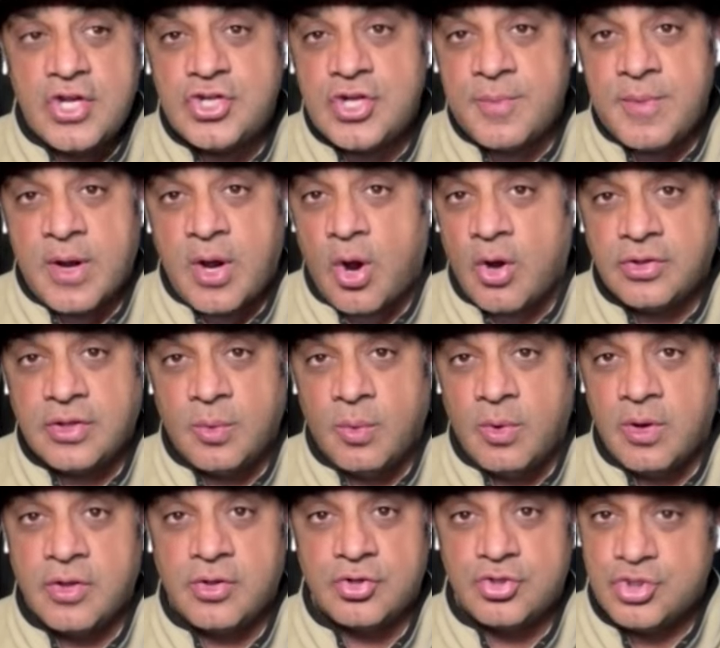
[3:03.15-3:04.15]
J.J.
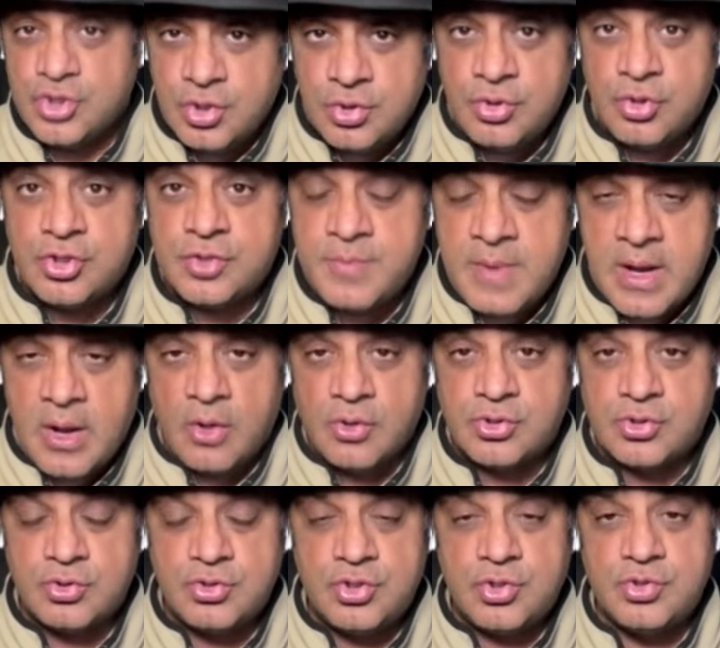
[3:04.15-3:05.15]
McCarthy, one of their juniors, may
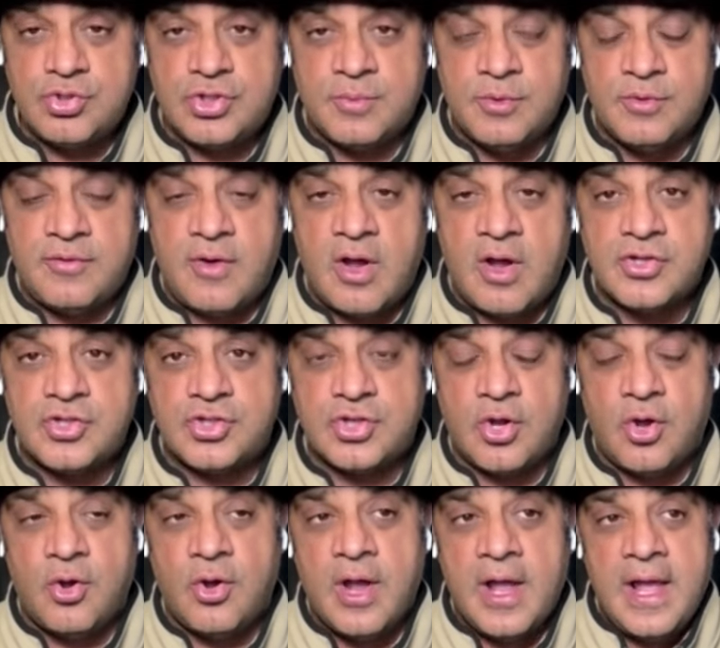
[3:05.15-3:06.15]
also choose to move on.
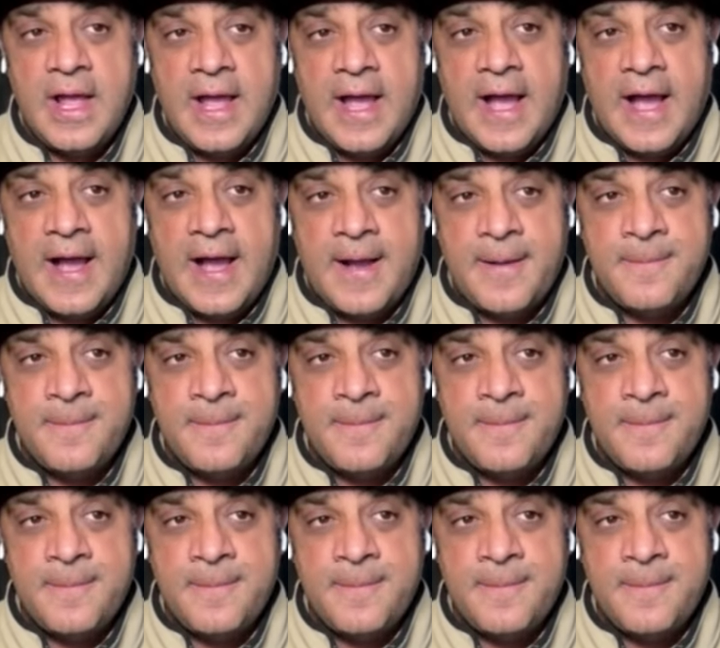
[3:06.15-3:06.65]
So,